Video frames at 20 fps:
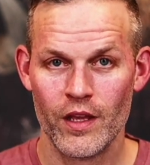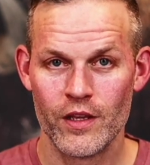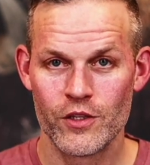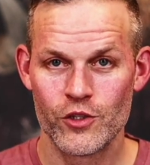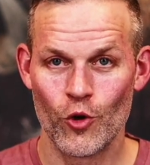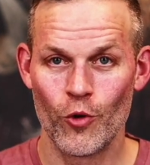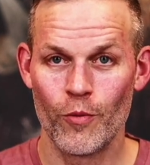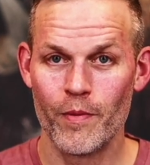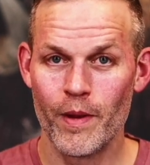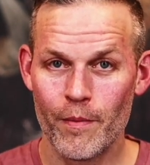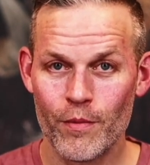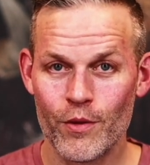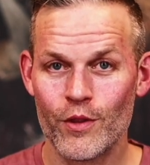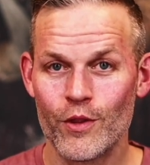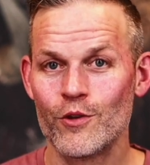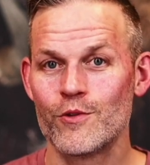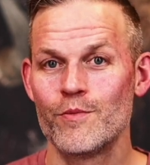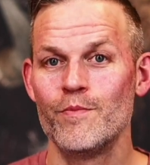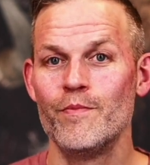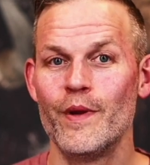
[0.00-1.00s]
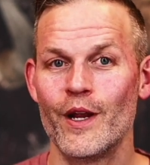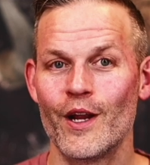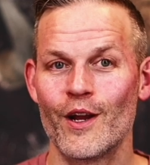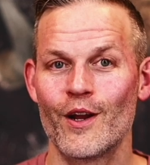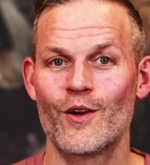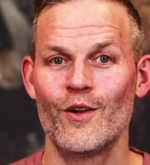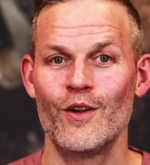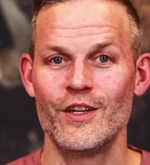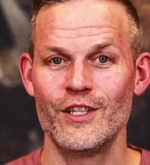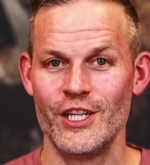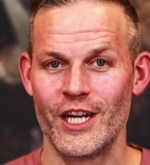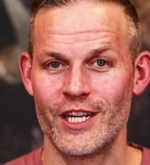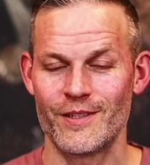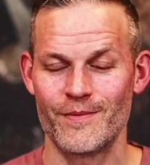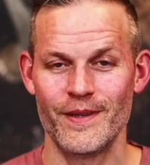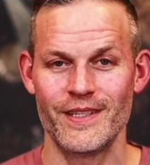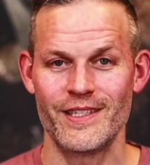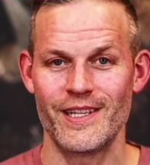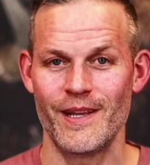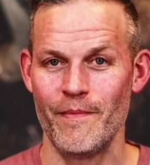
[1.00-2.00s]
So remember those miracle
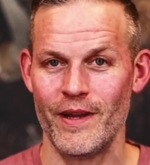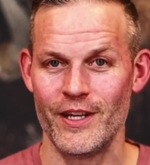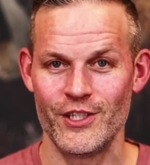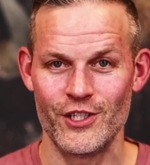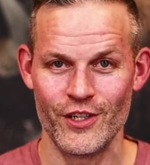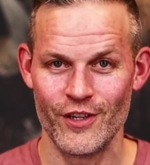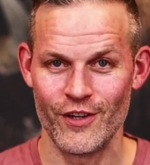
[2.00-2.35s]
adjustments I mentioned